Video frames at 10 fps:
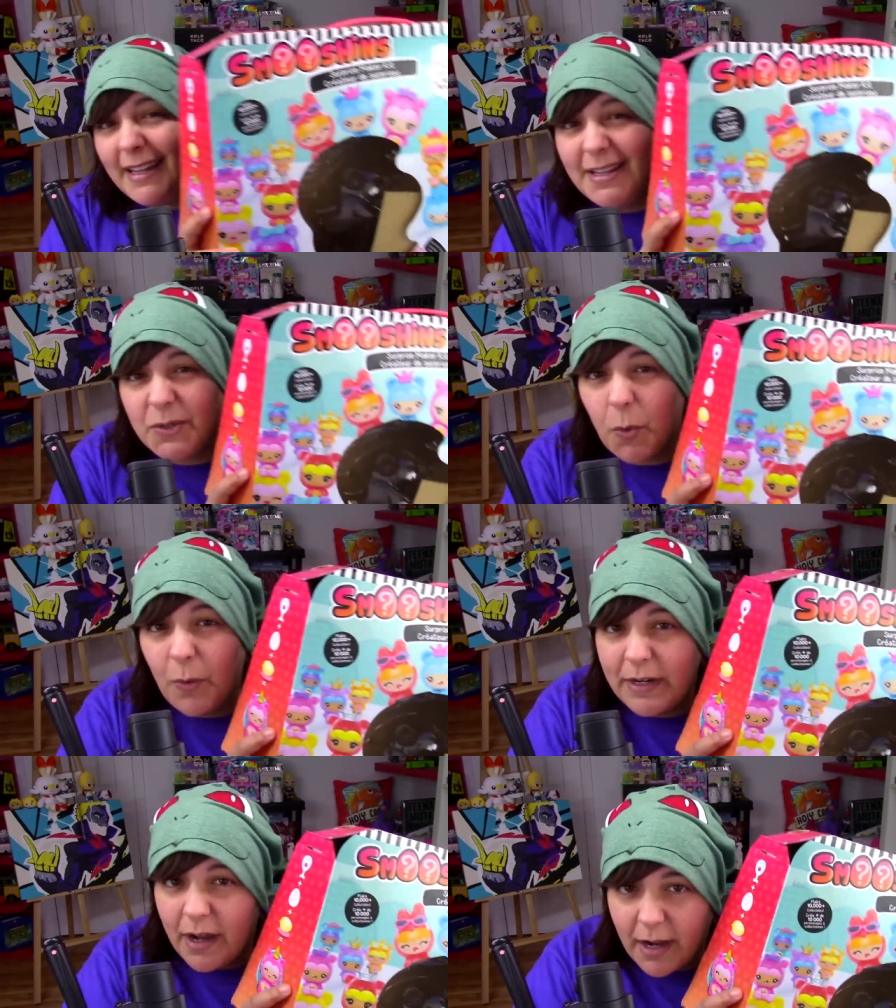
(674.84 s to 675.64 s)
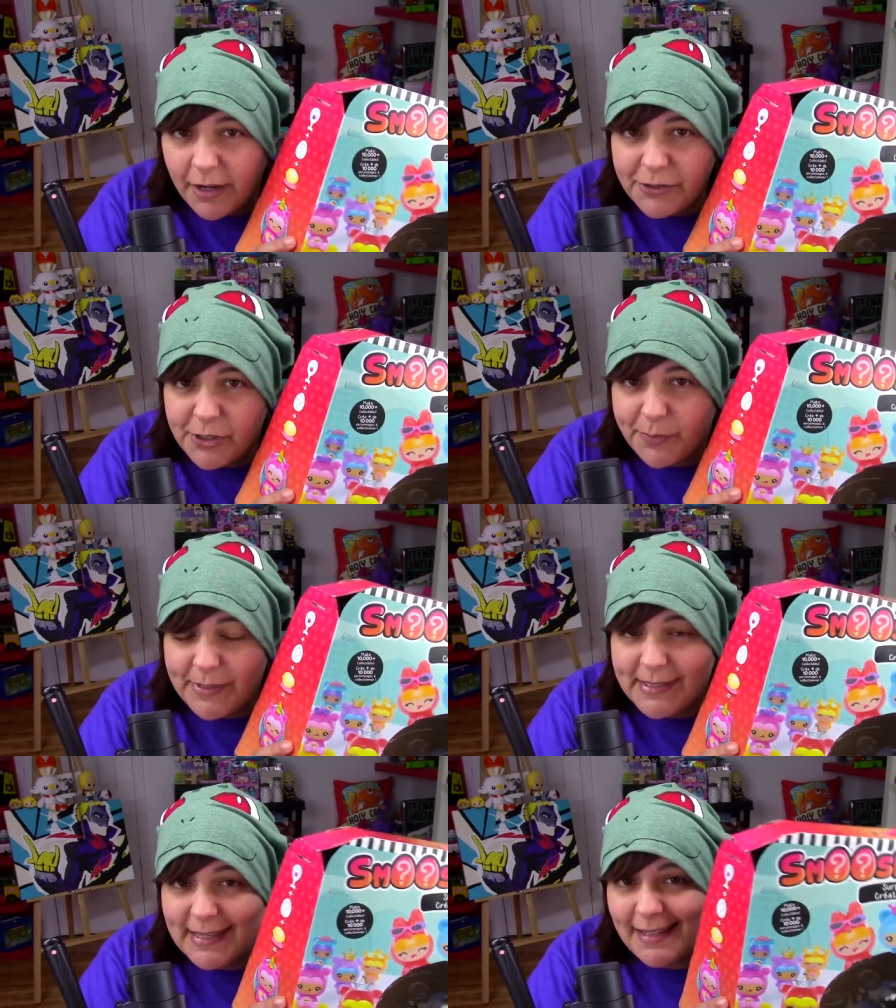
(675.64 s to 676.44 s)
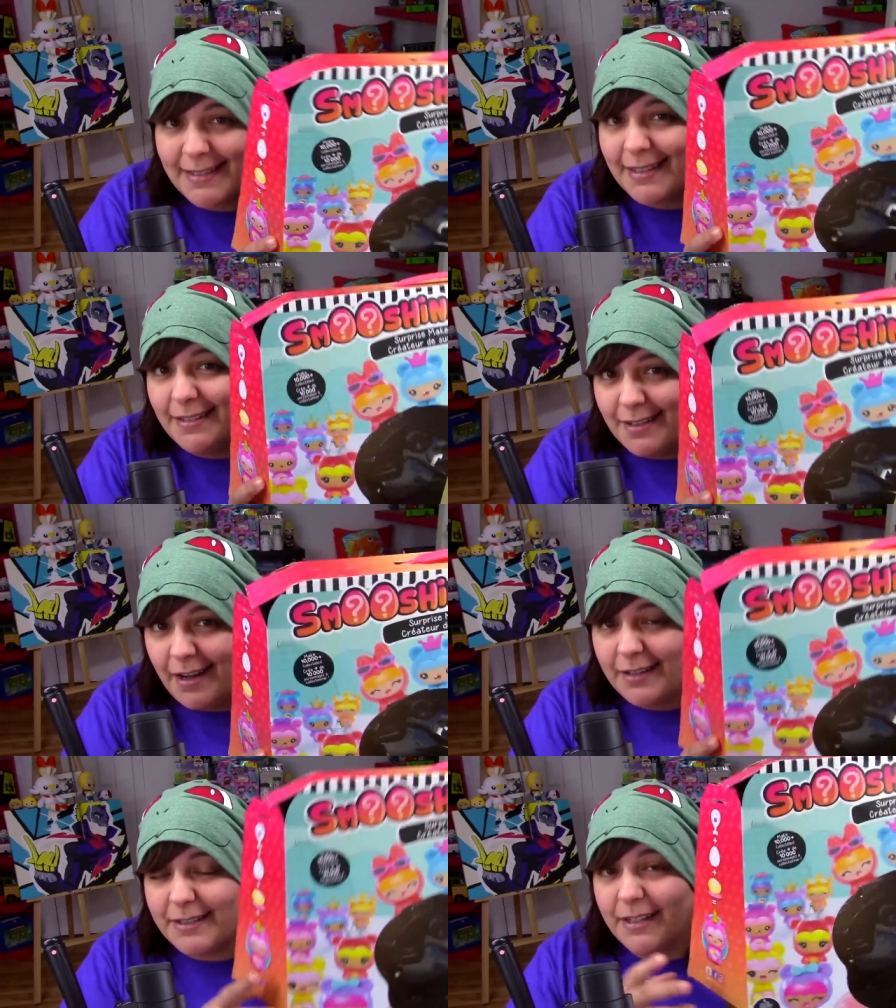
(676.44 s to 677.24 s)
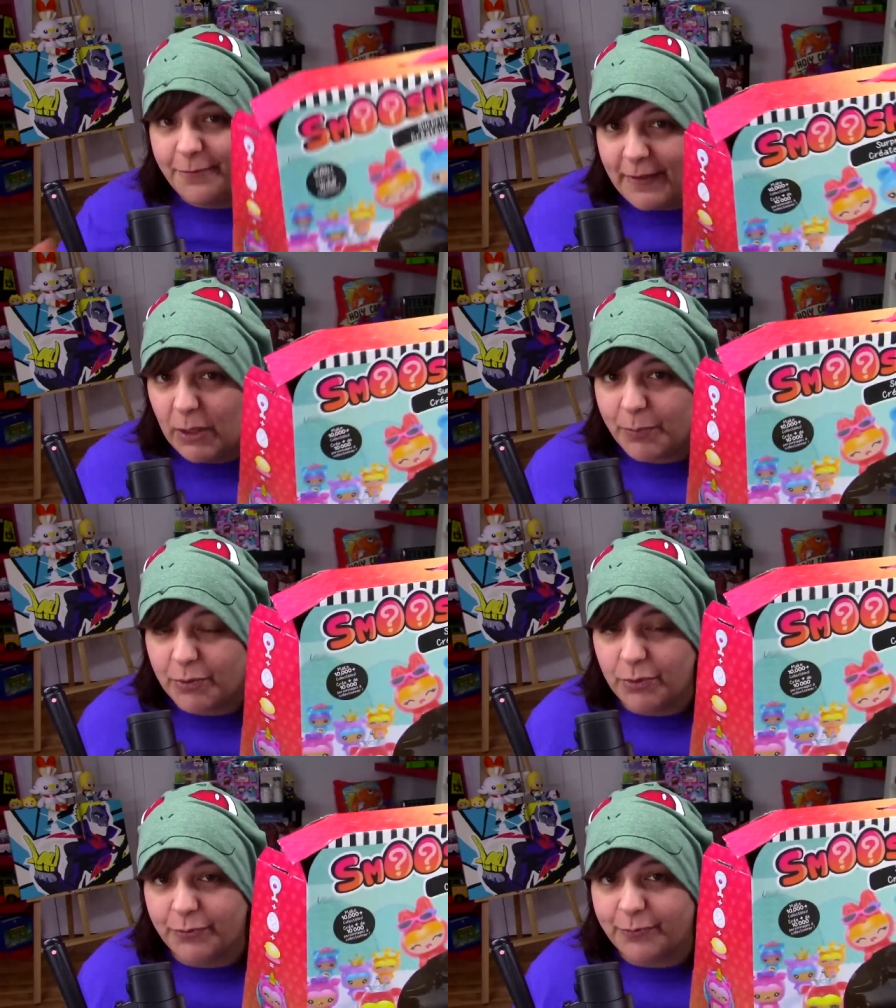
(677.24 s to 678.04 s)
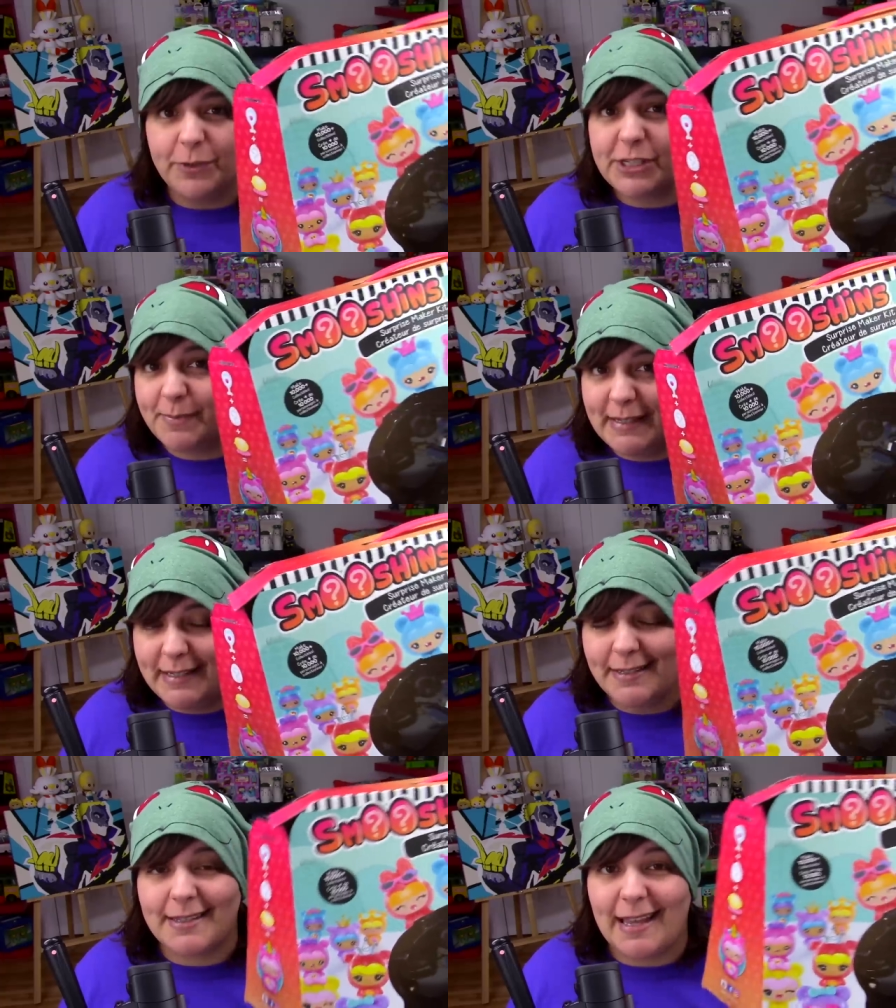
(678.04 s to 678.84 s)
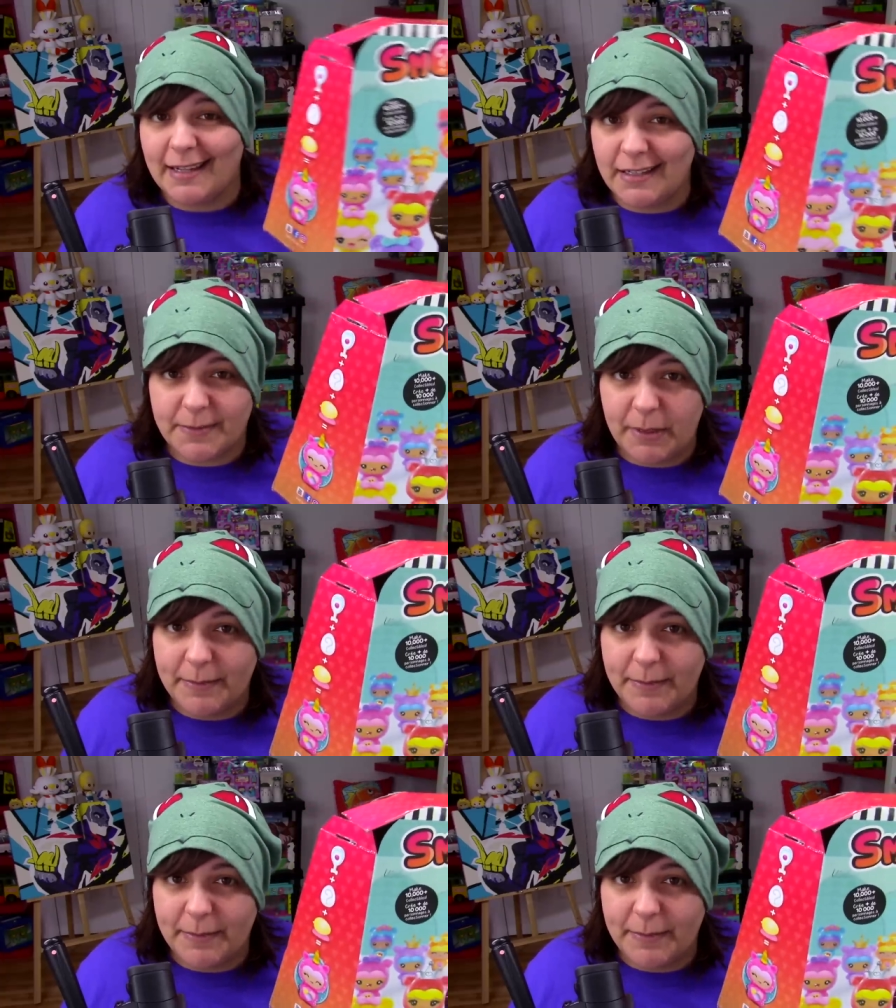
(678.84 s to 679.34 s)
is one hundred percent not fail-proof, which means any small